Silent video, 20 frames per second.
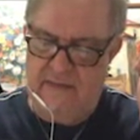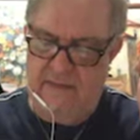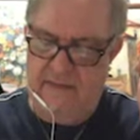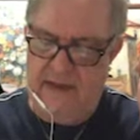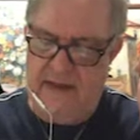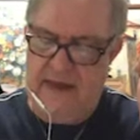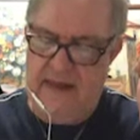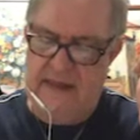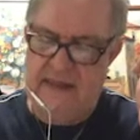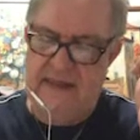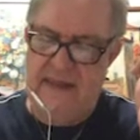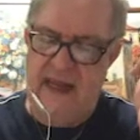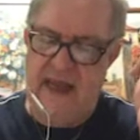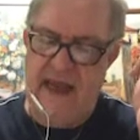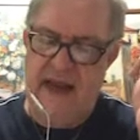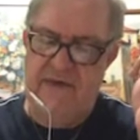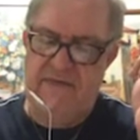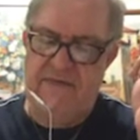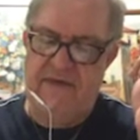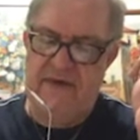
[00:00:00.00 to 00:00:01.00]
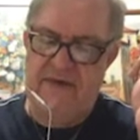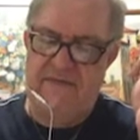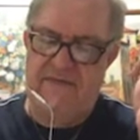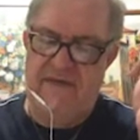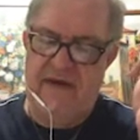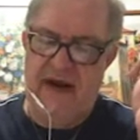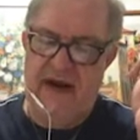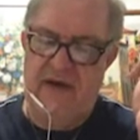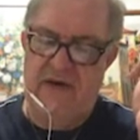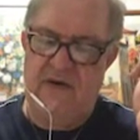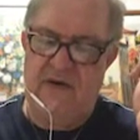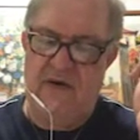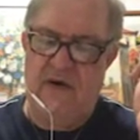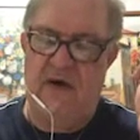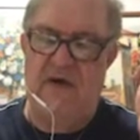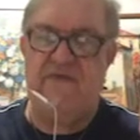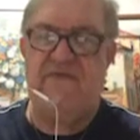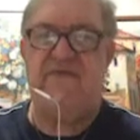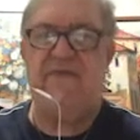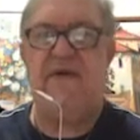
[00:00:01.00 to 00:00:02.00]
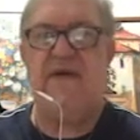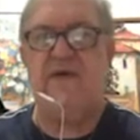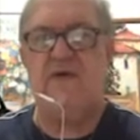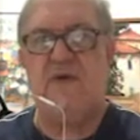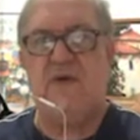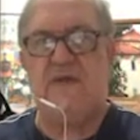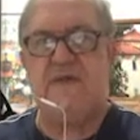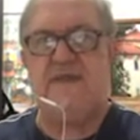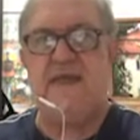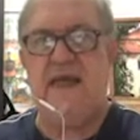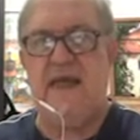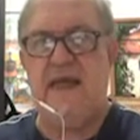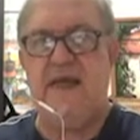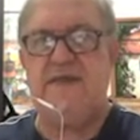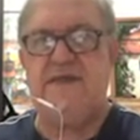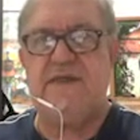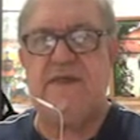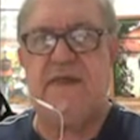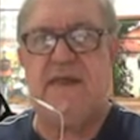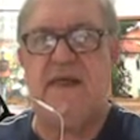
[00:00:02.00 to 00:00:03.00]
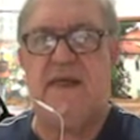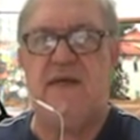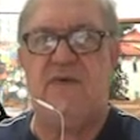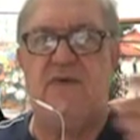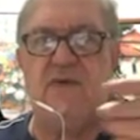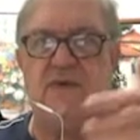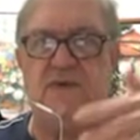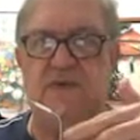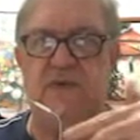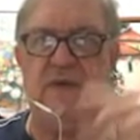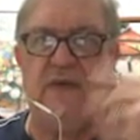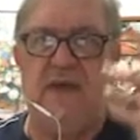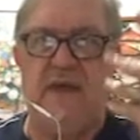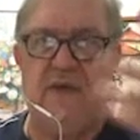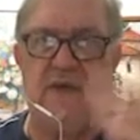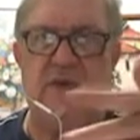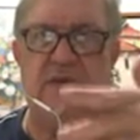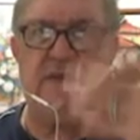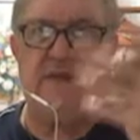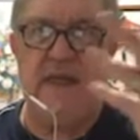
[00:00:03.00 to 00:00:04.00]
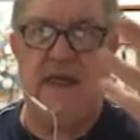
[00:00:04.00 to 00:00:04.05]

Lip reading: because the average value of E cross H equals to E cross